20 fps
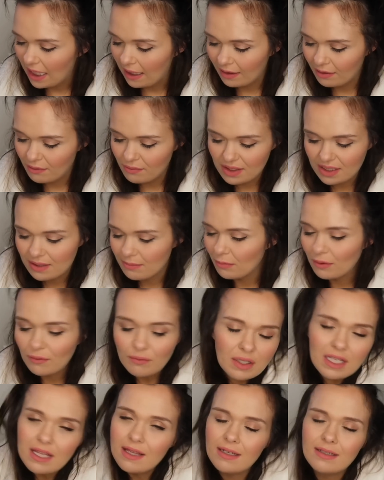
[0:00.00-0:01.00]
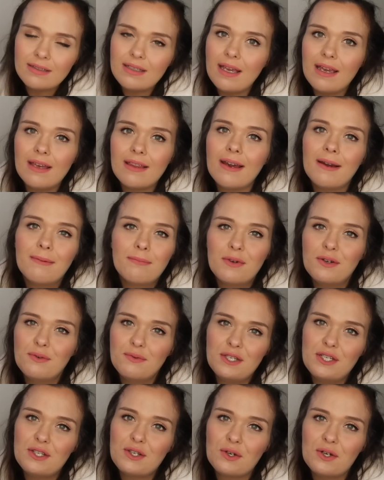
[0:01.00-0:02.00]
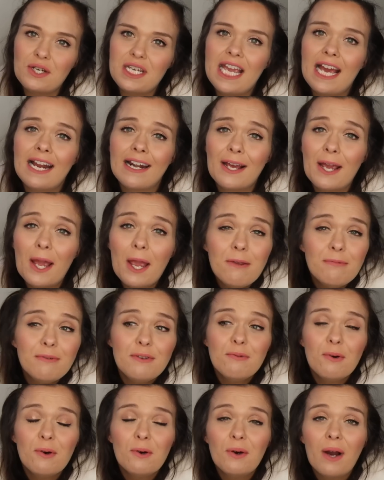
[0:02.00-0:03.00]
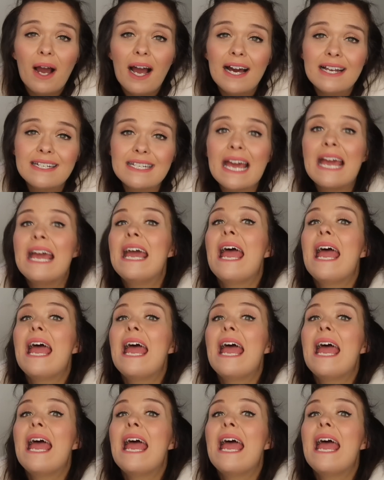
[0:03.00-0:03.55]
and there are some lovely things here that I'm going to enjoy, and I hope you all had